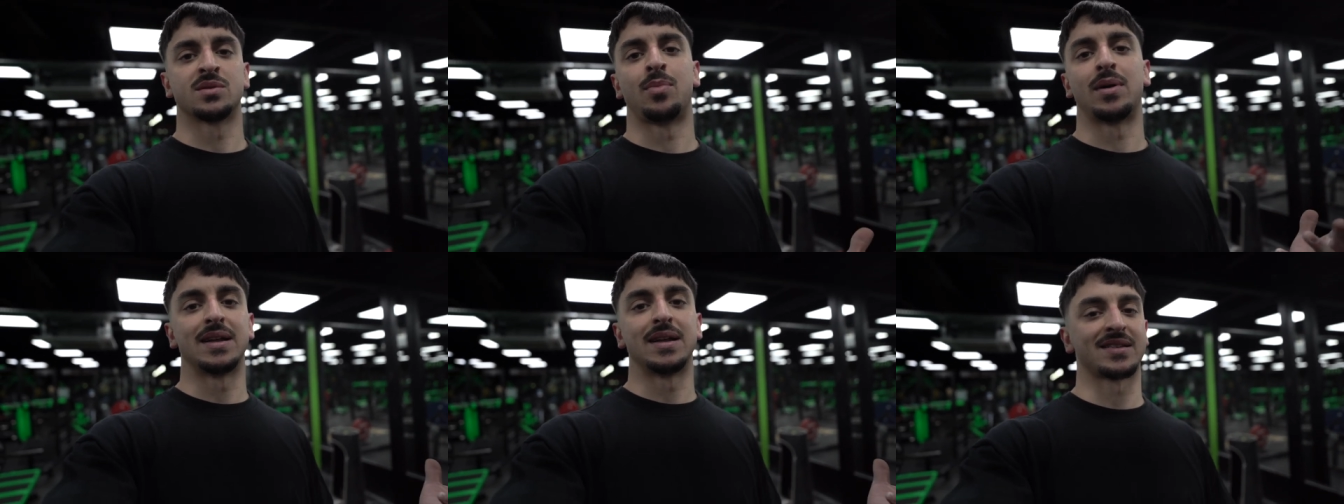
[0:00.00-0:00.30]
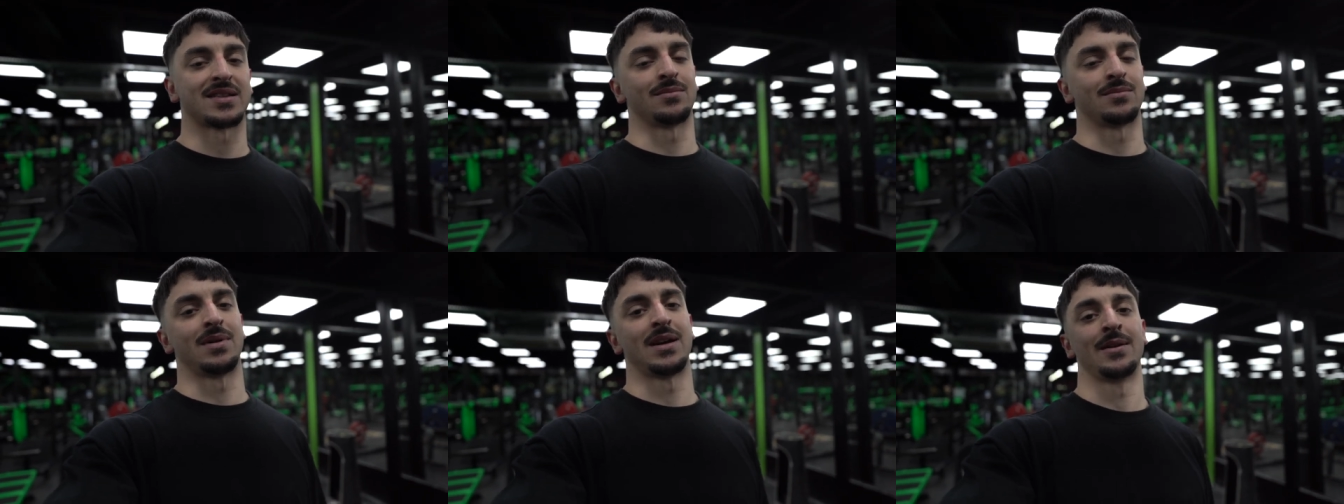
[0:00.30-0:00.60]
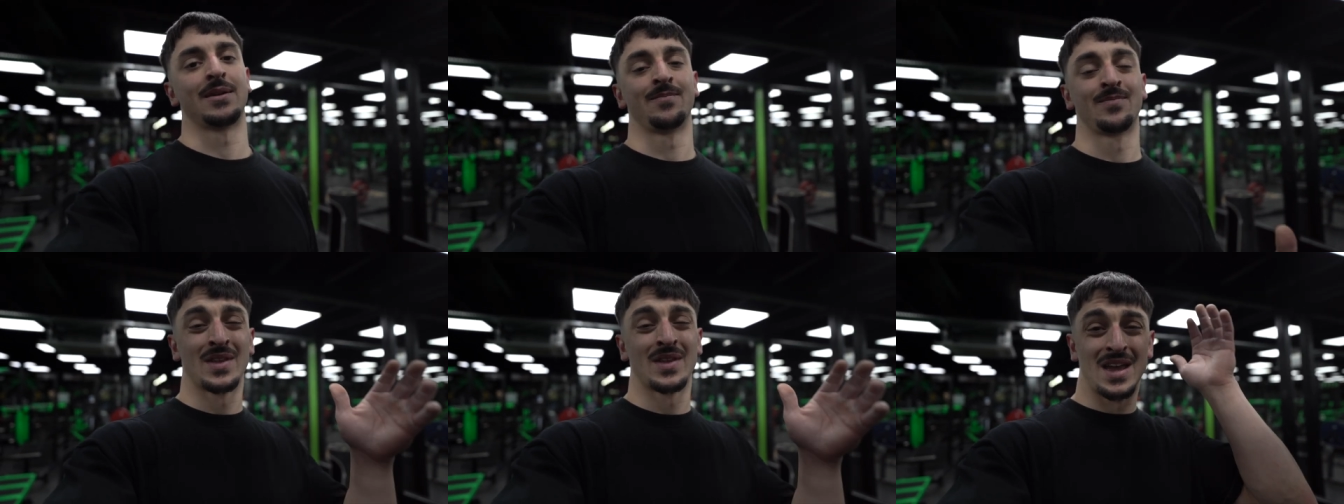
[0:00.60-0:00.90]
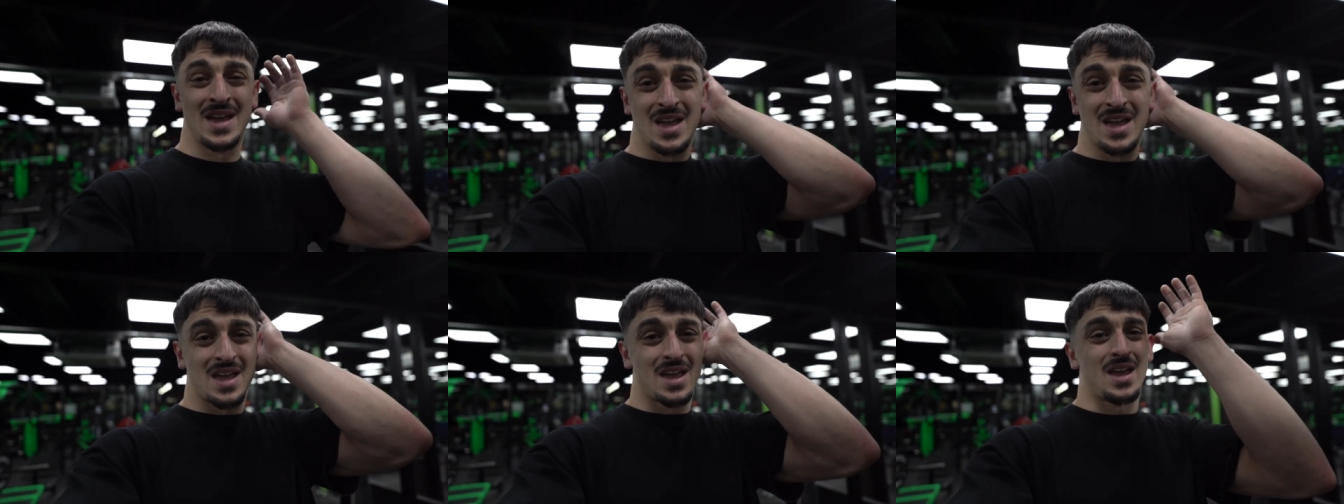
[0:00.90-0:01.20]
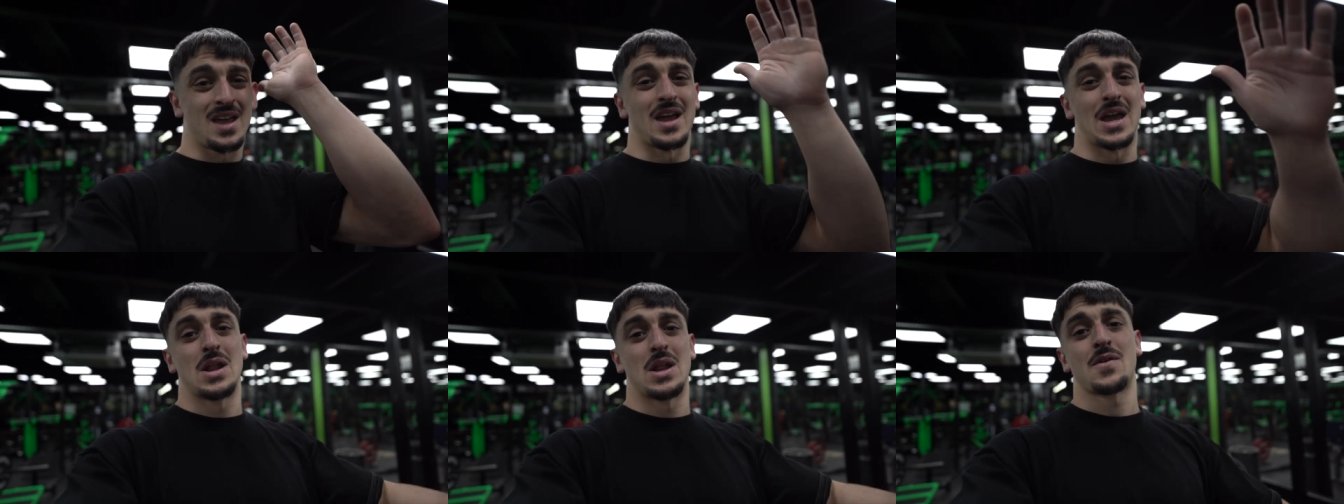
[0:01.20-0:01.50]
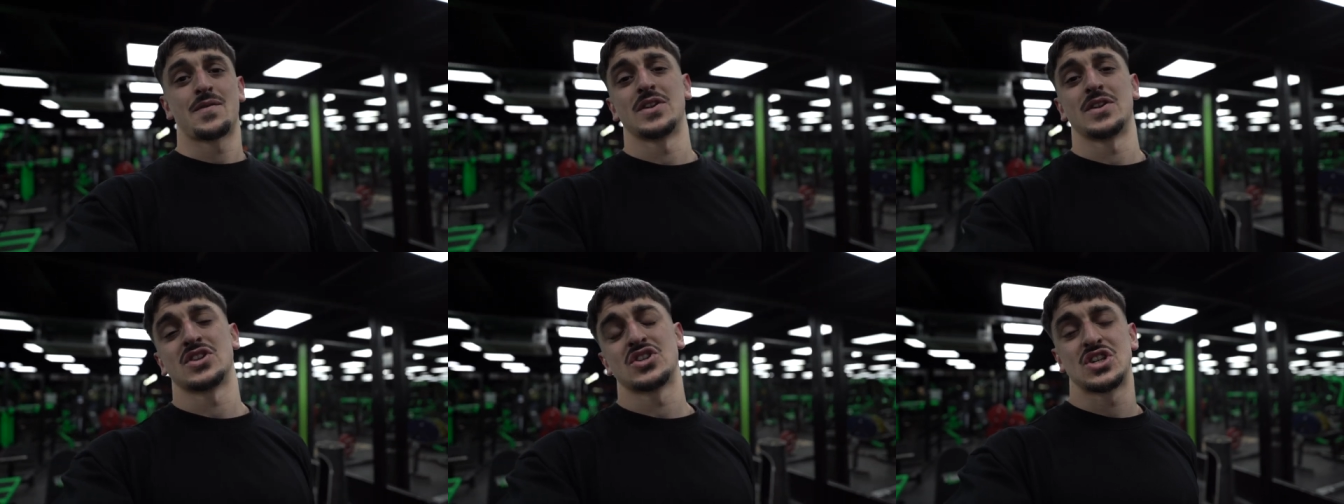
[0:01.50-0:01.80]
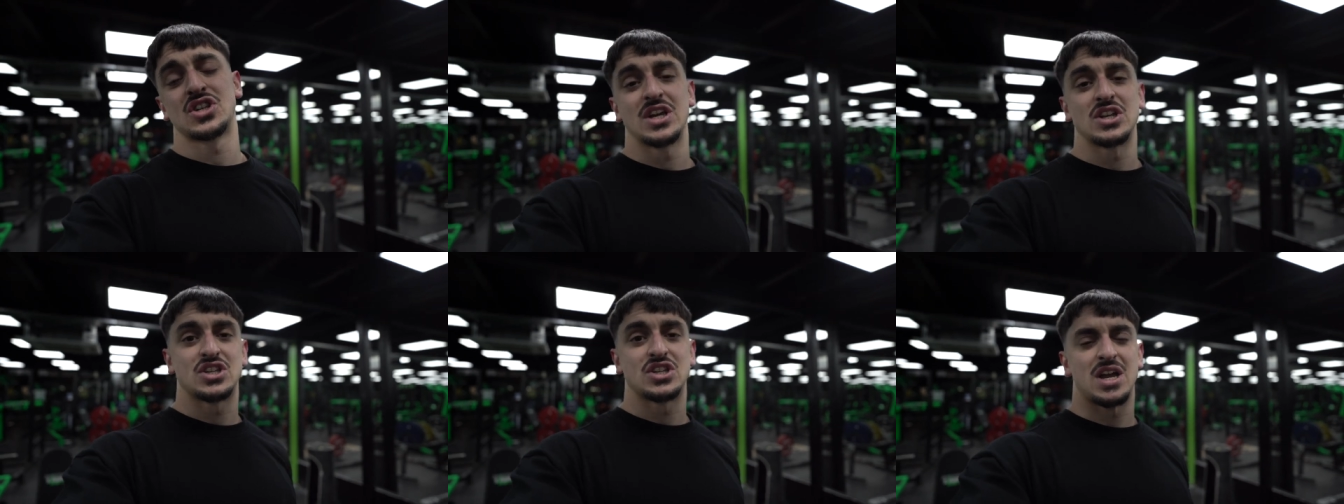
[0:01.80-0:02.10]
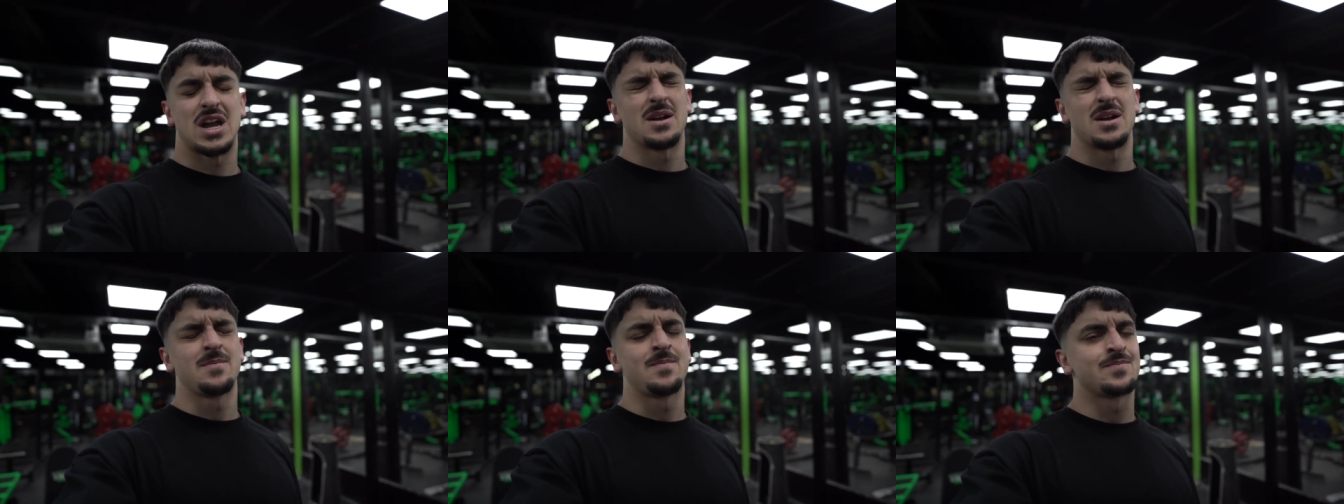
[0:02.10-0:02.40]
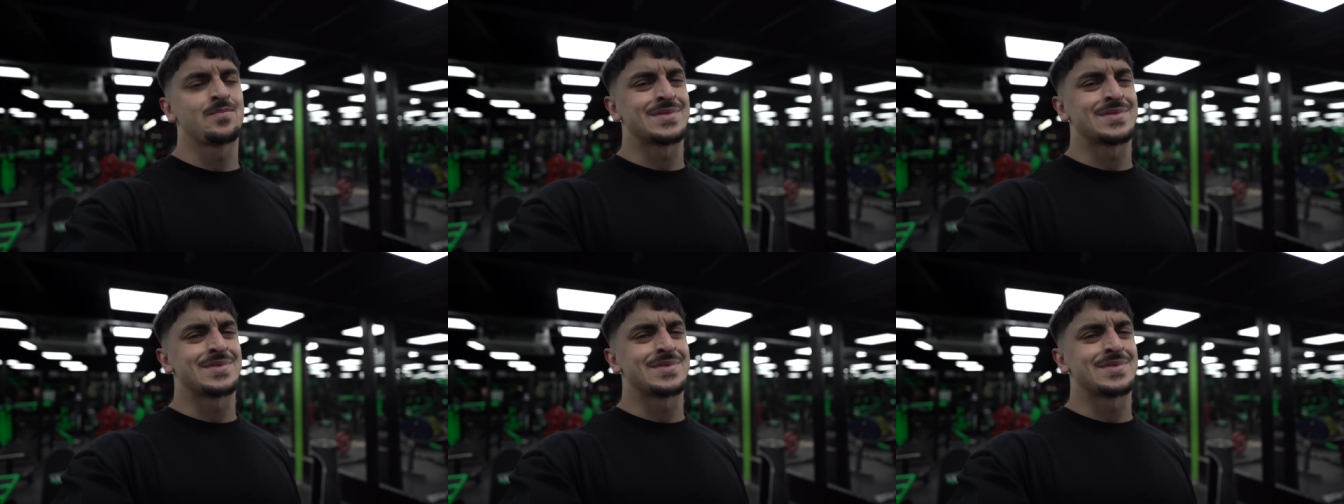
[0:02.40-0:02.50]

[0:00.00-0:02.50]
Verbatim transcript: But listen, man, enough of this chit chat.